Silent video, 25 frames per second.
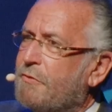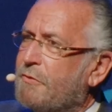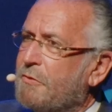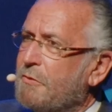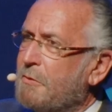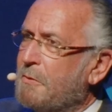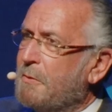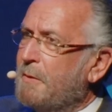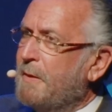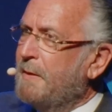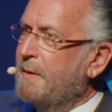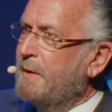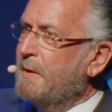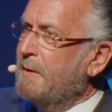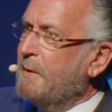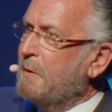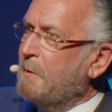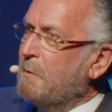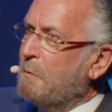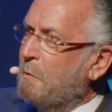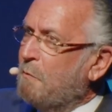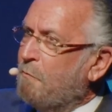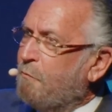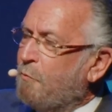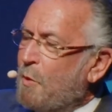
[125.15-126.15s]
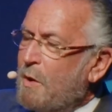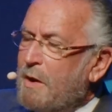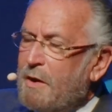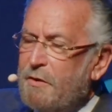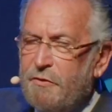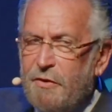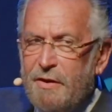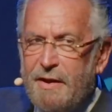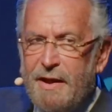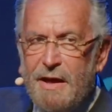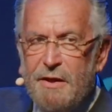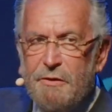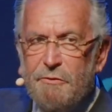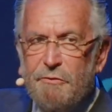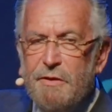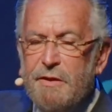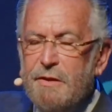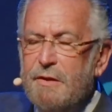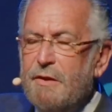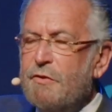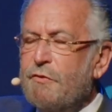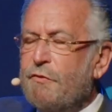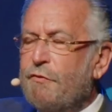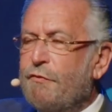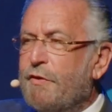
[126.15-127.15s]
who've worked together in
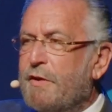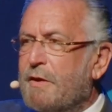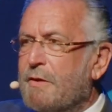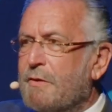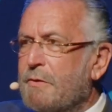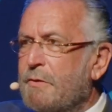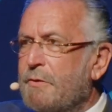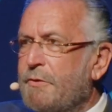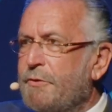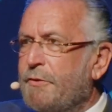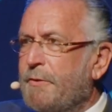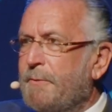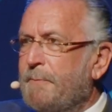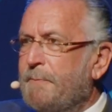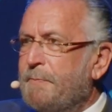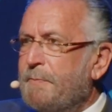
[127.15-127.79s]
this field,